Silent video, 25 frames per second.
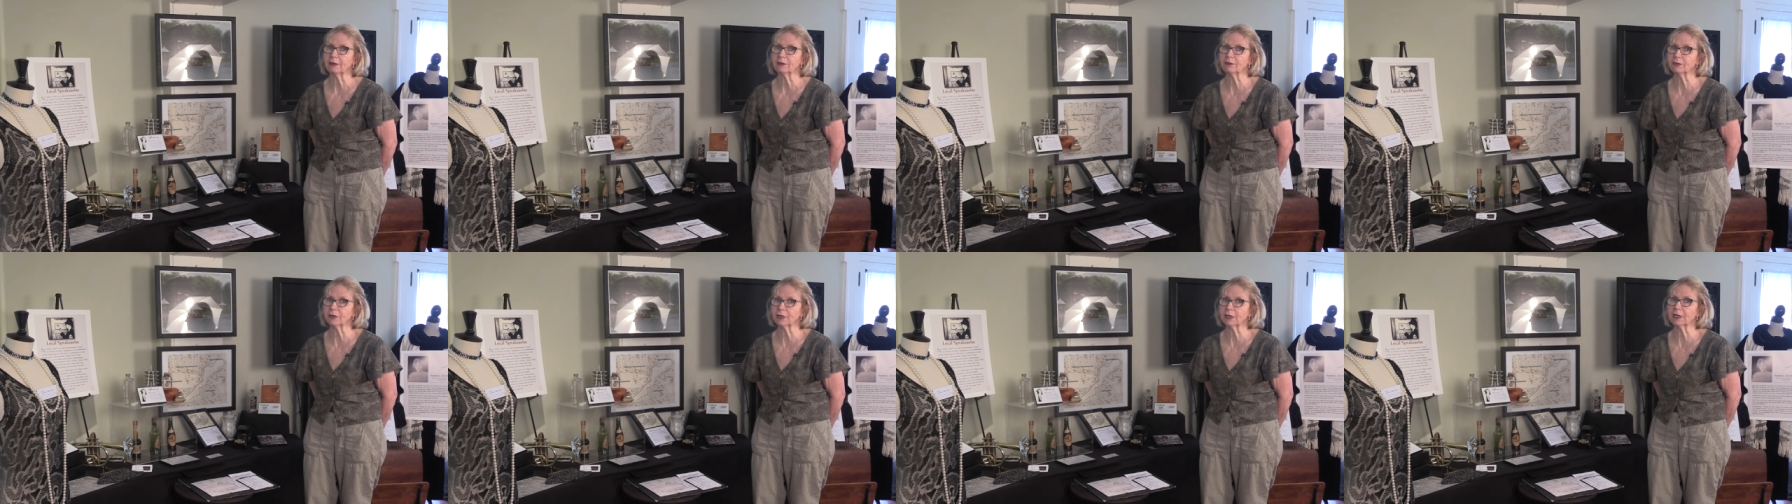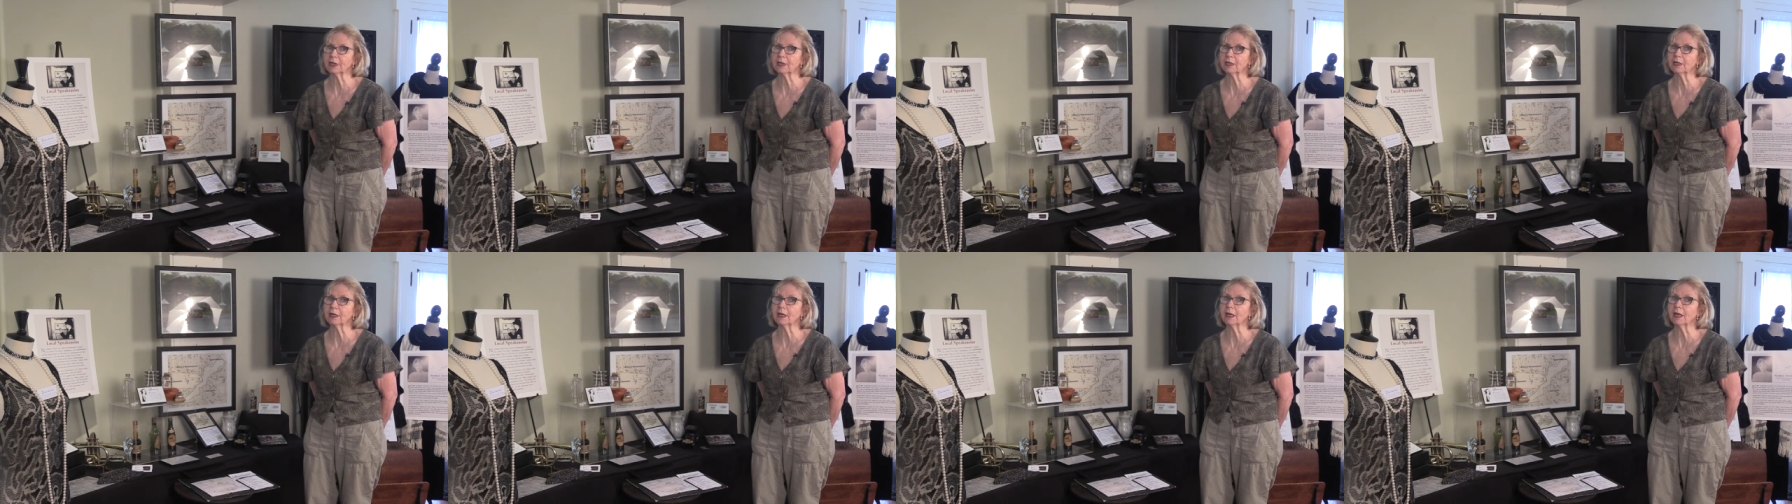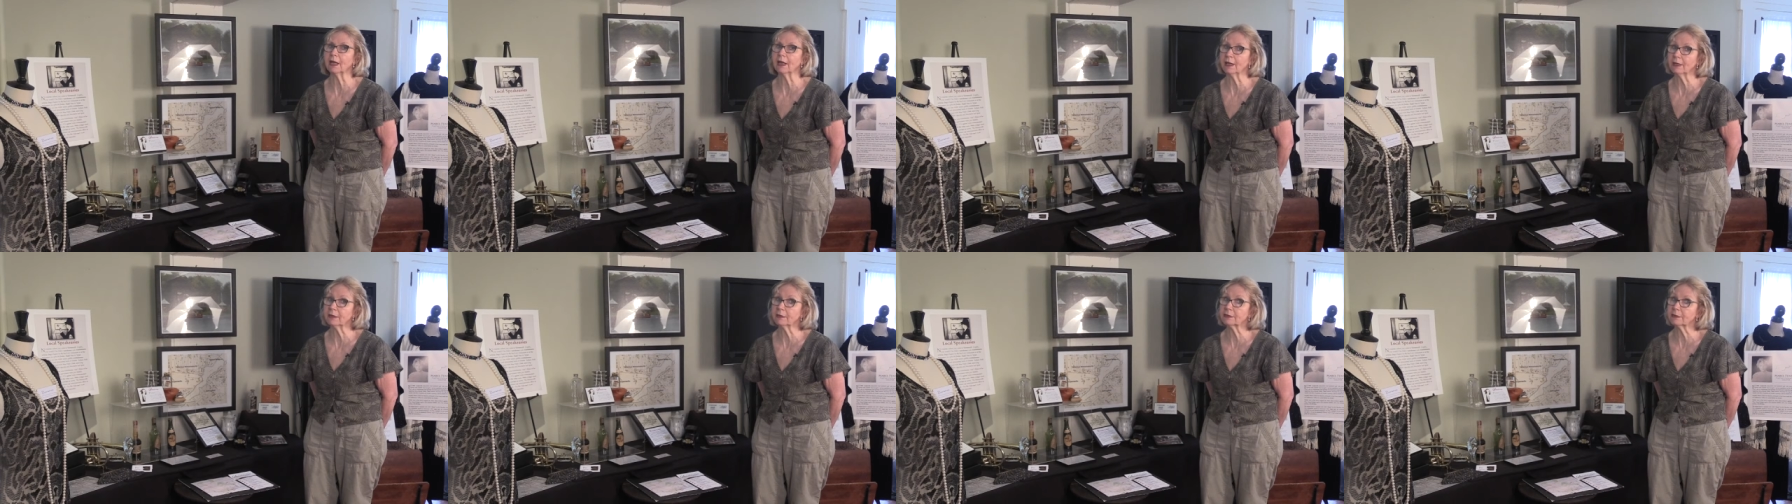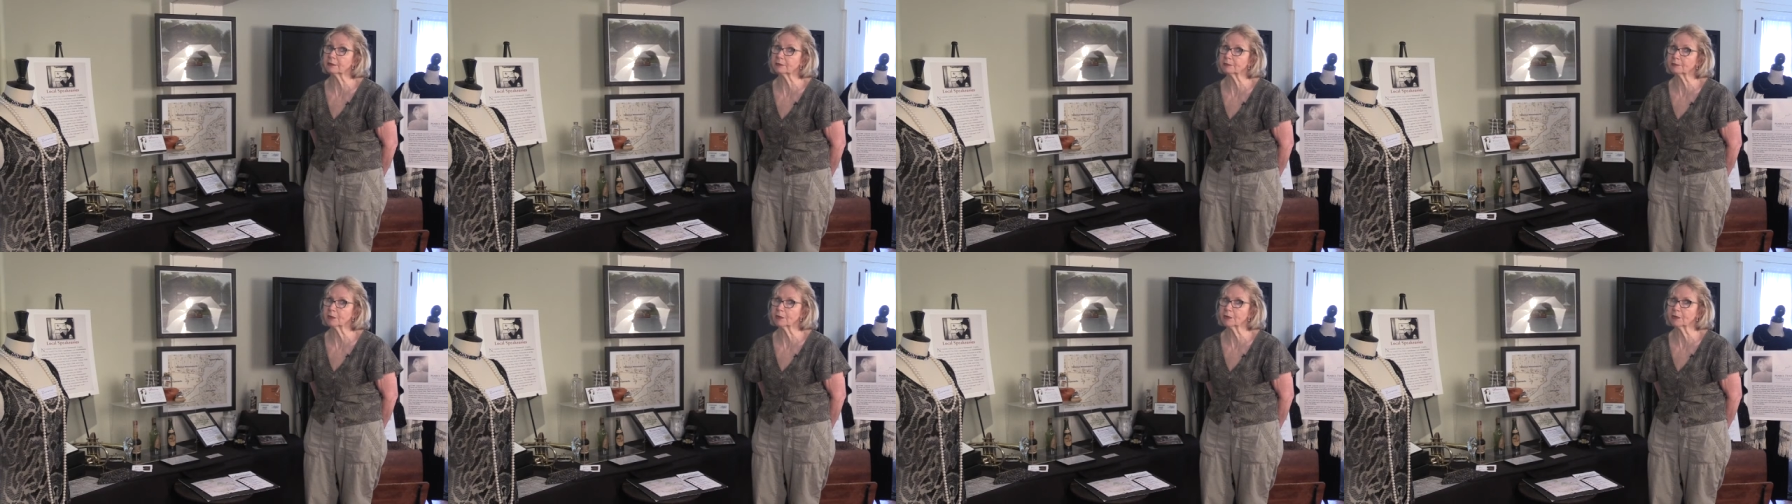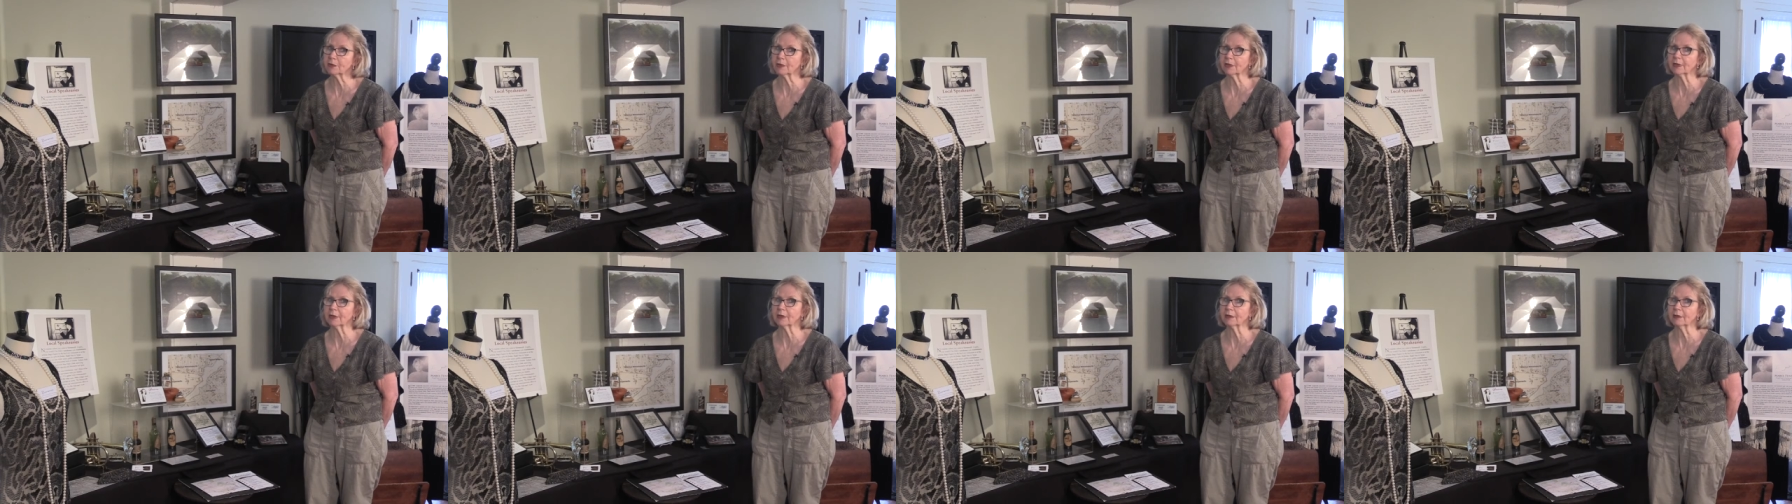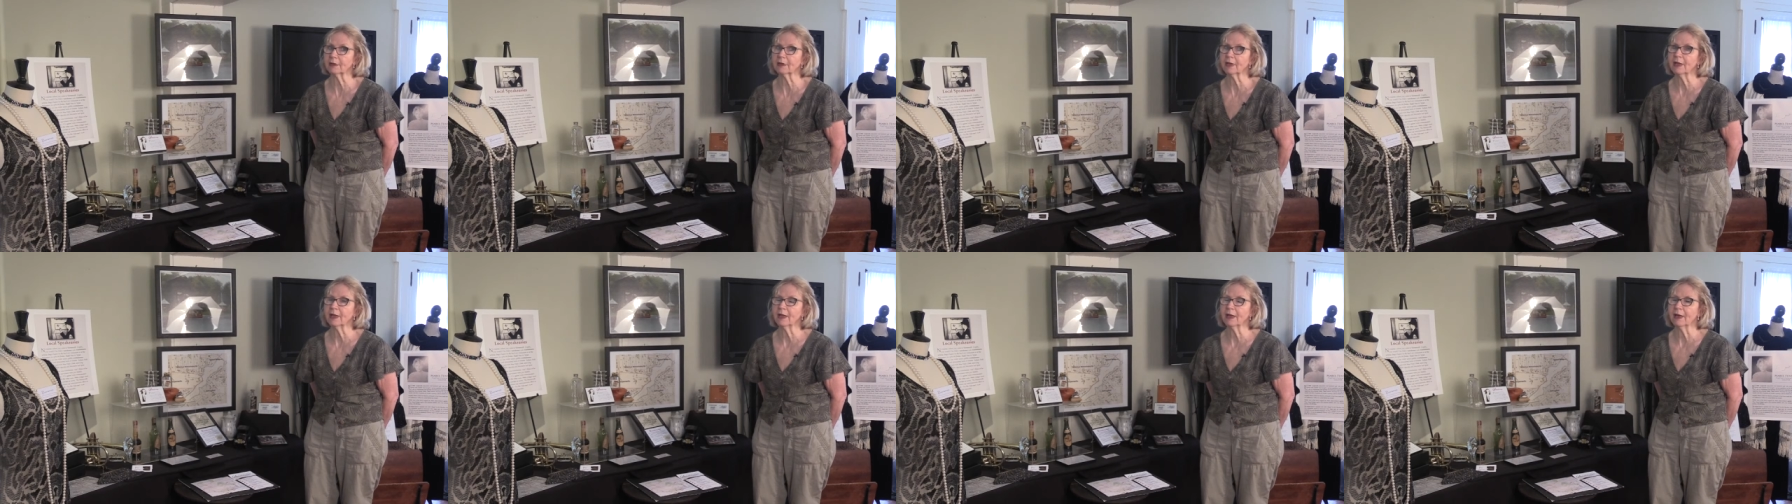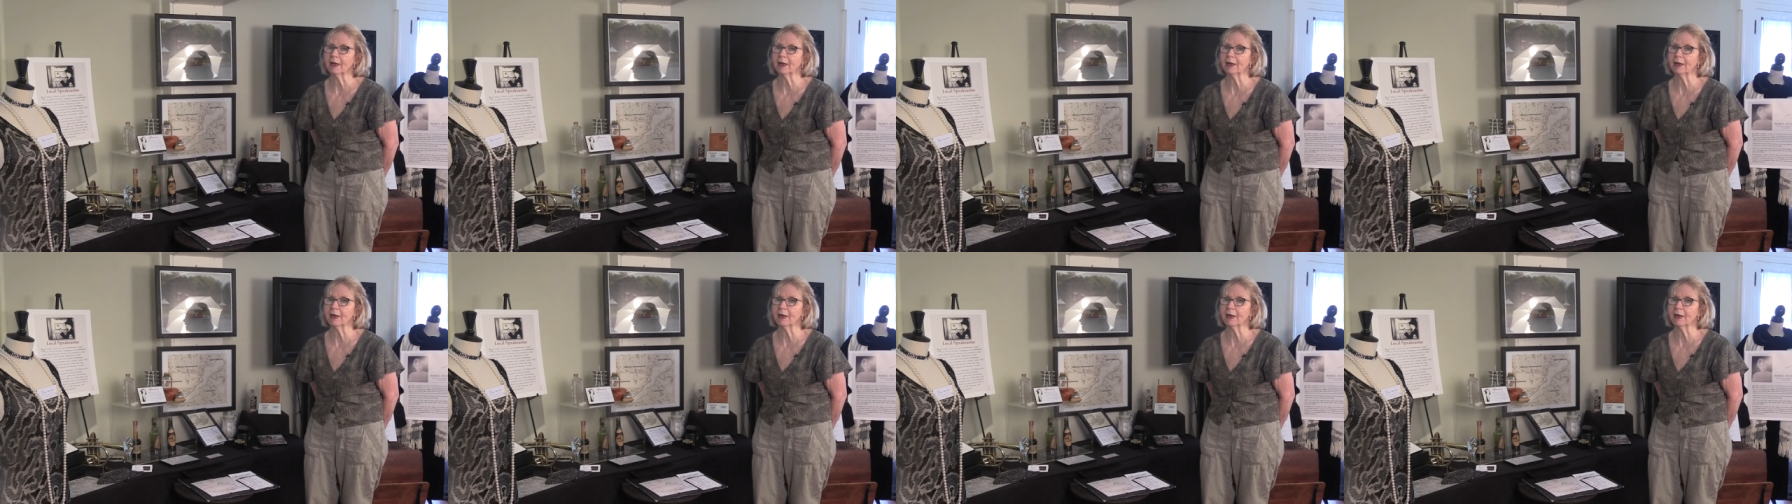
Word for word: drinking and smoking,